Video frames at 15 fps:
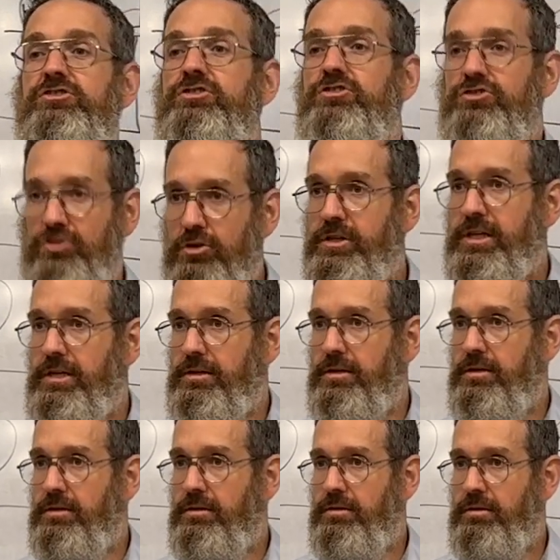the circuit.
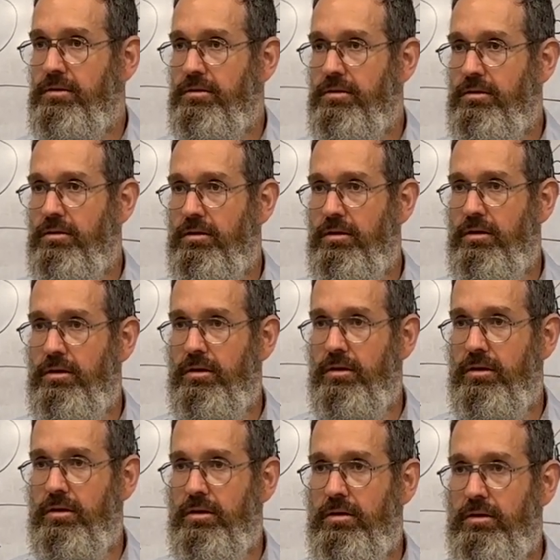
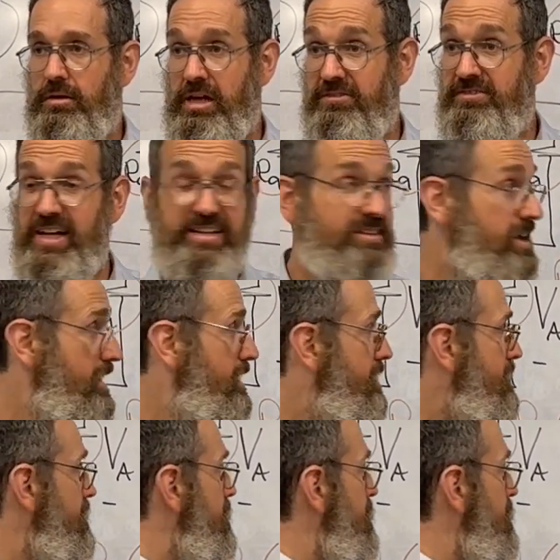If they did,